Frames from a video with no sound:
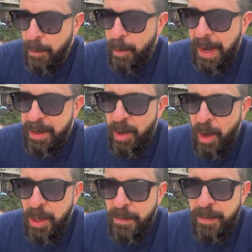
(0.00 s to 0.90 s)
why did
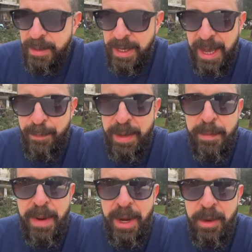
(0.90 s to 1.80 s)
all of this happen
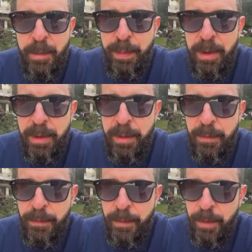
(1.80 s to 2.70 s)
in
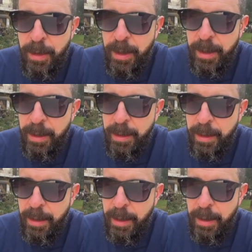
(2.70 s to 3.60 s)
Mariupol for
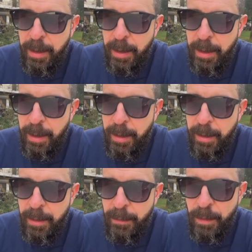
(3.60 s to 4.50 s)

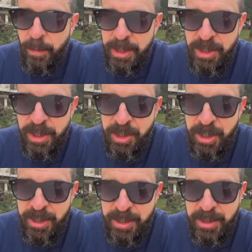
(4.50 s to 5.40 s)
for Russia to
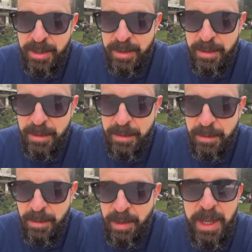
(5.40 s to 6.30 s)
just
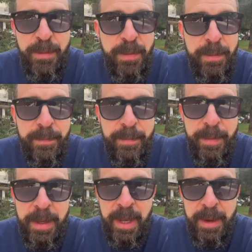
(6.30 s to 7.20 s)
leave
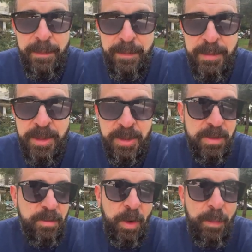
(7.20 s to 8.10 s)
again, to
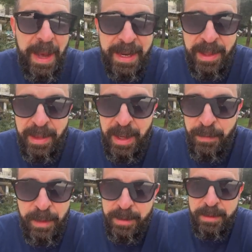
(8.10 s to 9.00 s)
just roll back and
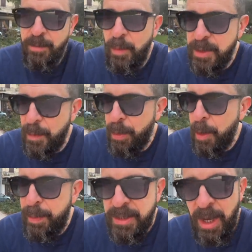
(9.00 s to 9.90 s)
leave? What what was the
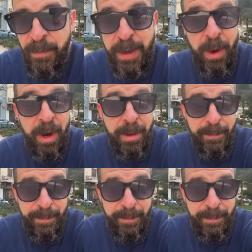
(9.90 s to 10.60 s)
purpose of it all?